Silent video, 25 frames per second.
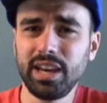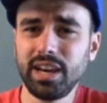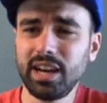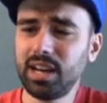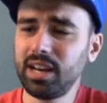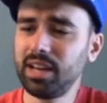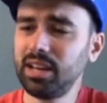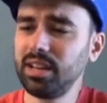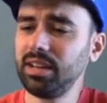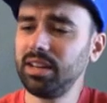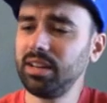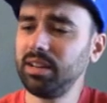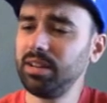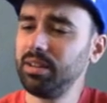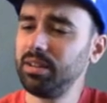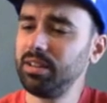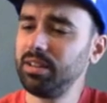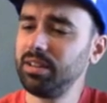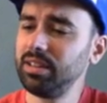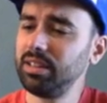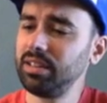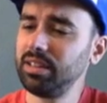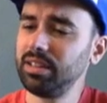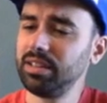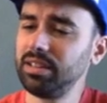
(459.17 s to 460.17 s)

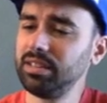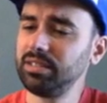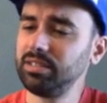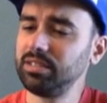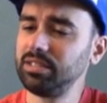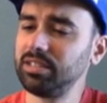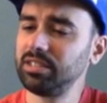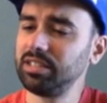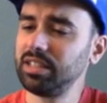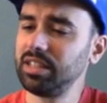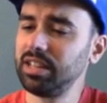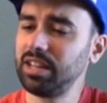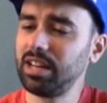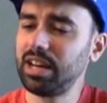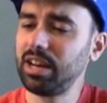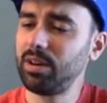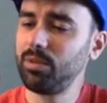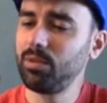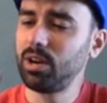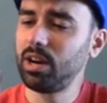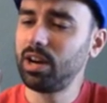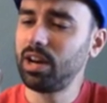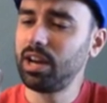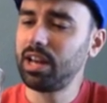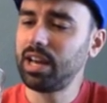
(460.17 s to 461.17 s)

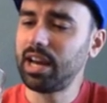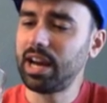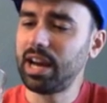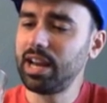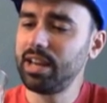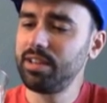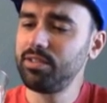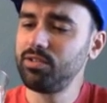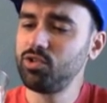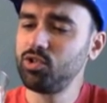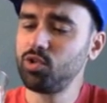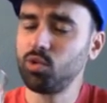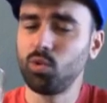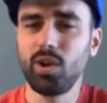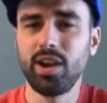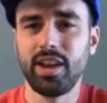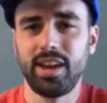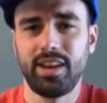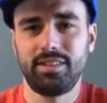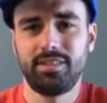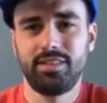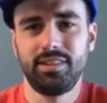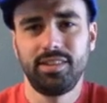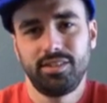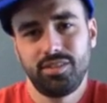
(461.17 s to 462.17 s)
I enjoy
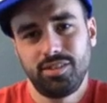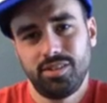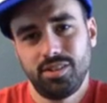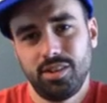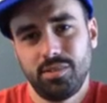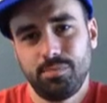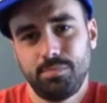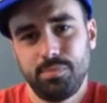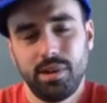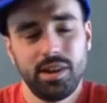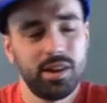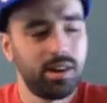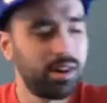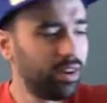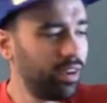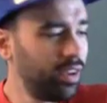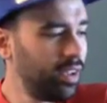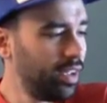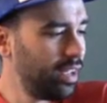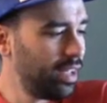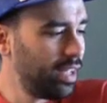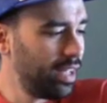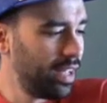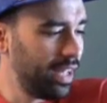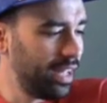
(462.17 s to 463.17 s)
it. It's good beer.
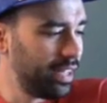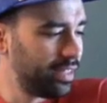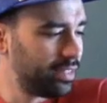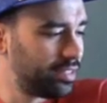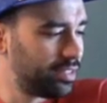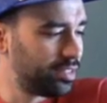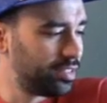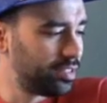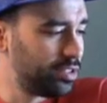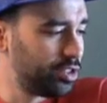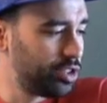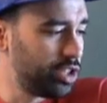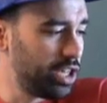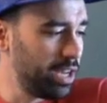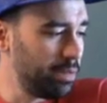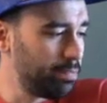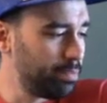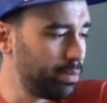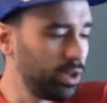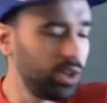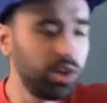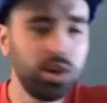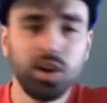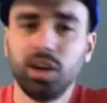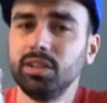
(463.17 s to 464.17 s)
It's cheap
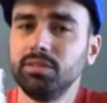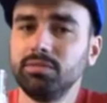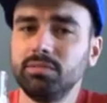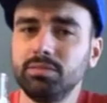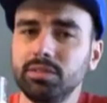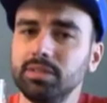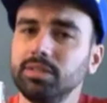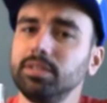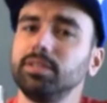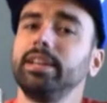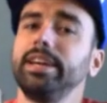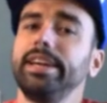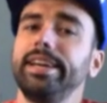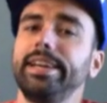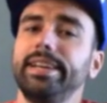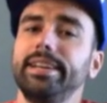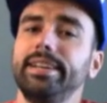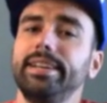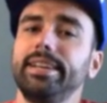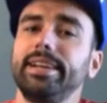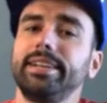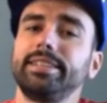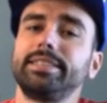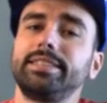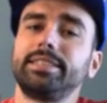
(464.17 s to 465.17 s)
and good.
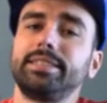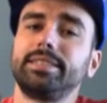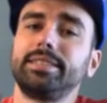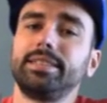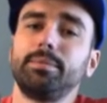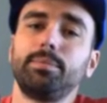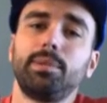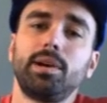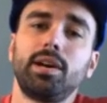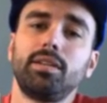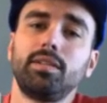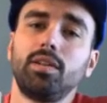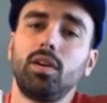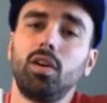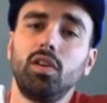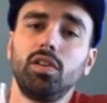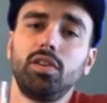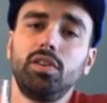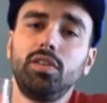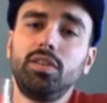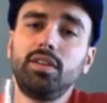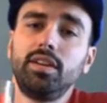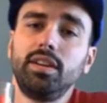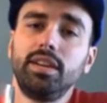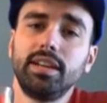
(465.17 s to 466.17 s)
And that's about all
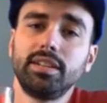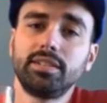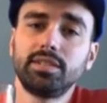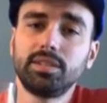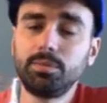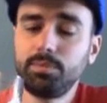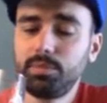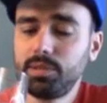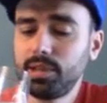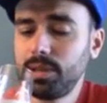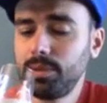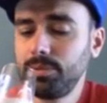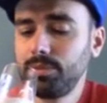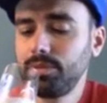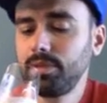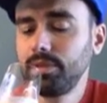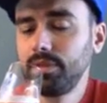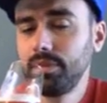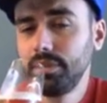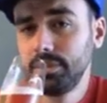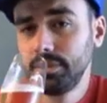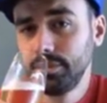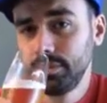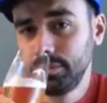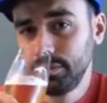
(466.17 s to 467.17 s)
you get sometimes.
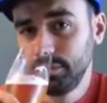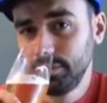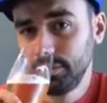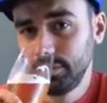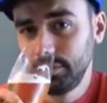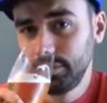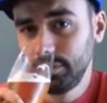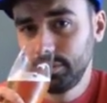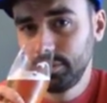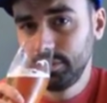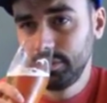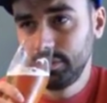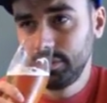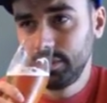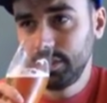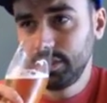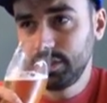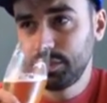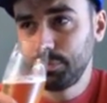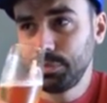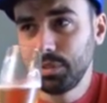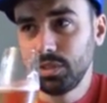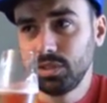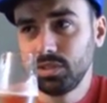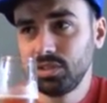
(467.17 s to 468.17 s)

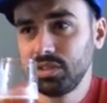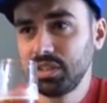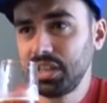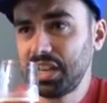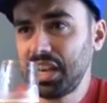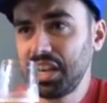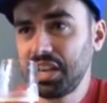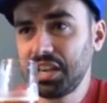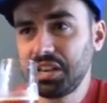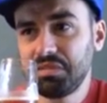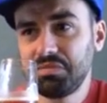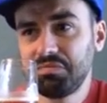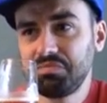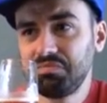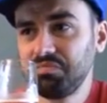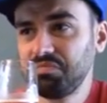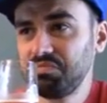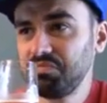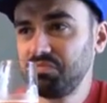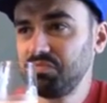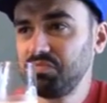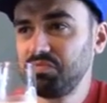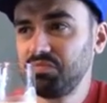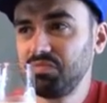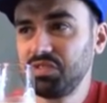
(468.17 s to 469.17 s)
Smells like
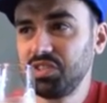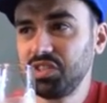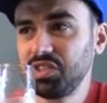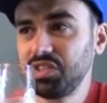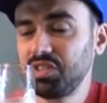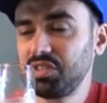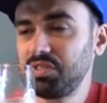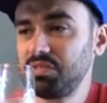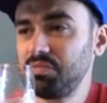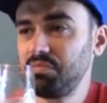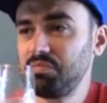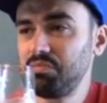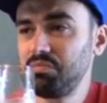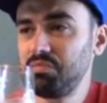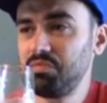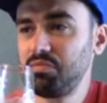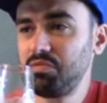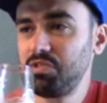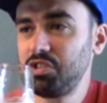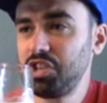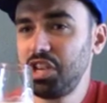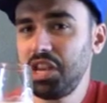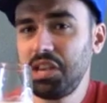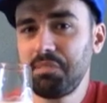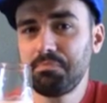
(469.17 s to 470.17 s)
just
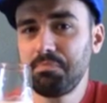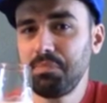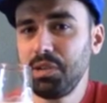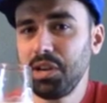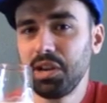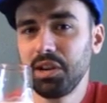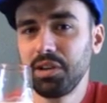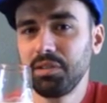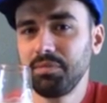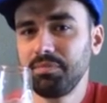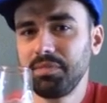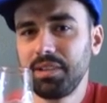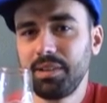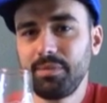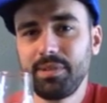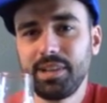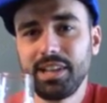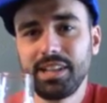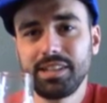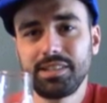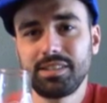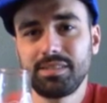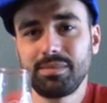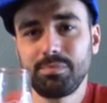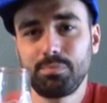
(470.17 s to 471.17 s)
cheap beer. I mean,
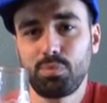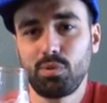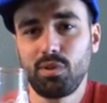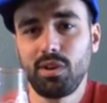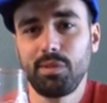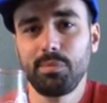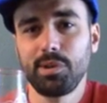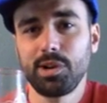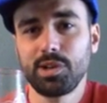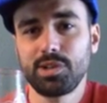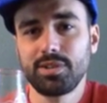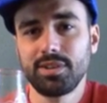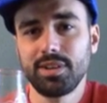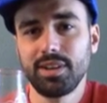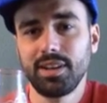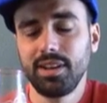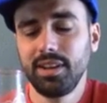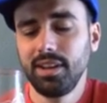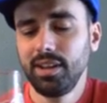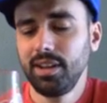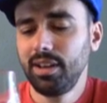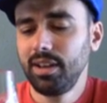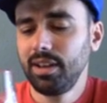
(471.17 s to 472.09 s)
that's pretty much it.